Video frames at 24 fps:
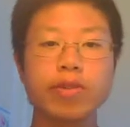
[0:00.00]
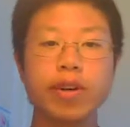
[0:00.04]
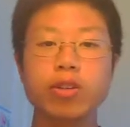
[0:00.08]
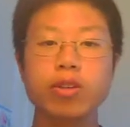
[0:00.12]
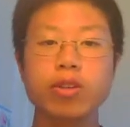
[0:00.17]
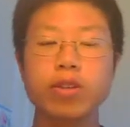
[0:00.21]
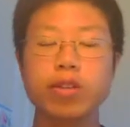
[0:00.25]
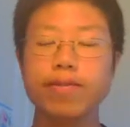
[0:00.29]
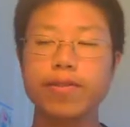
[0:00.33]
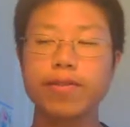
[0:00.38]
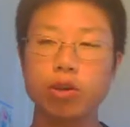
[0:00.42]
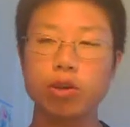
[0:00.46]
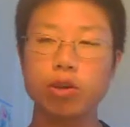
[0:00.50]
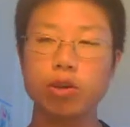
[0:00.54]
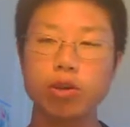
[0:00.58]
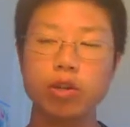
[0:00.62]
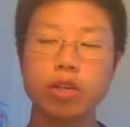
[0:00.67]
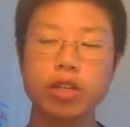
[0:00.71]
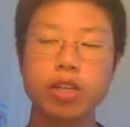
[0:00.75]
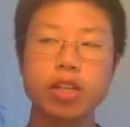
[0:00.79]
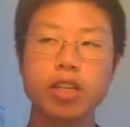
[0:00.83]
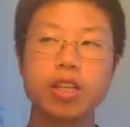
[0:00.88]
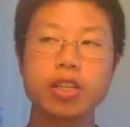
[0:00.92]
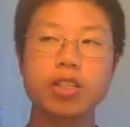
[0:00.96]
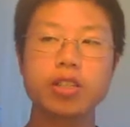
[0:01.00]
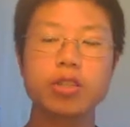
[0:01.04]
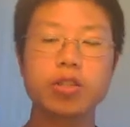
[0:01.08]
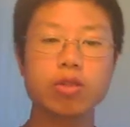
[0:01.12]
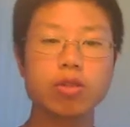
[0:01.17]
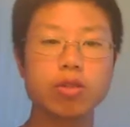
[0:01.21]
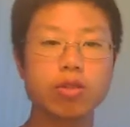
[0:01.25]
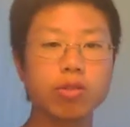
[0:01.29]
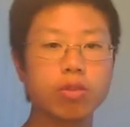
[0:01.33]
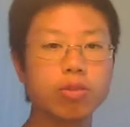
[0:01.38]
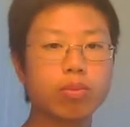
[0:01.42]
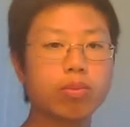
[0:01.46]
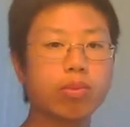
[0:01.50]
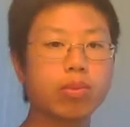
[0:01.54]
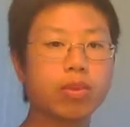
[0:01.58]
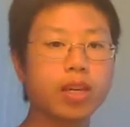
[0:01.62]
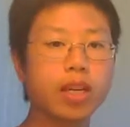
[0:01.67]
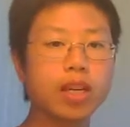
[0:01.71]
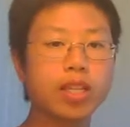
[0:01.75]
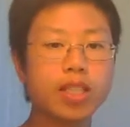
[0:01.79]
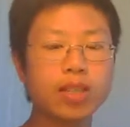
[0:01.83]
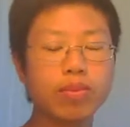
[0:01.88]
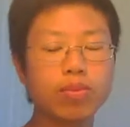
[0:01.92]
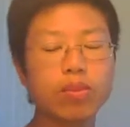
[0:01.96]
how difficult it is to
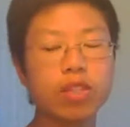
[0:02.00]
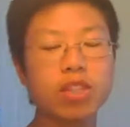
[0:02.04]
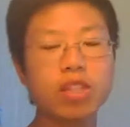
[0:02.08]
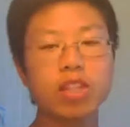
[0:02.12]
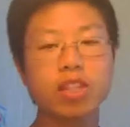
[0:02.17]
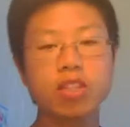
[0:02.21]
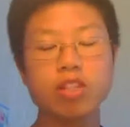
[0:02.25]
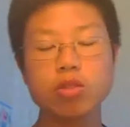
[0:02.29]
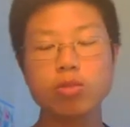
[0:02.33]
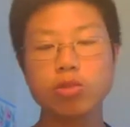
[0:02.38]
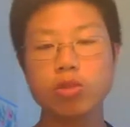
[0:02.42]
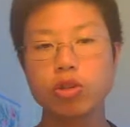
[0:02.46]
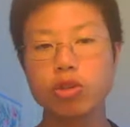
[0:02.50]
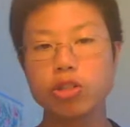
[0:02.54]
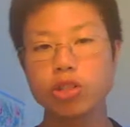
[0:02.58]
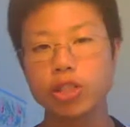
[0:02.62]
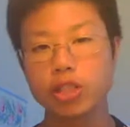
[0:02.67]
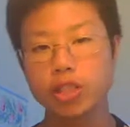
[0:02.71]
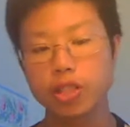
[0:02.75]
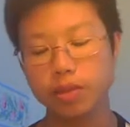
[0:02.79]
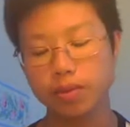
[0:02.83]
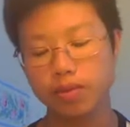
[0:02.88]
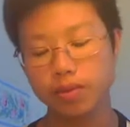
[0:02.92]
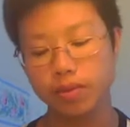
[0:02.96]
get something into motion.